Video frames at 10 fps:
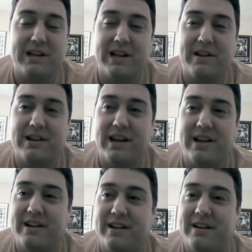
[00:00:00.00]
thing down
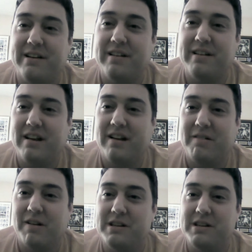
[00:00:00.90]
together, and
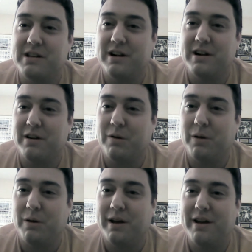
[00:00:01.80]
really started a
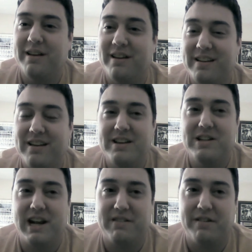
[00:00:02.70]
whole
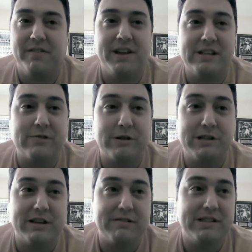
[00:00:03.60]
chain of events
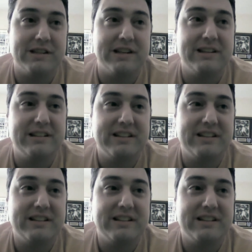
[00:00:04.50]
for us, I would say.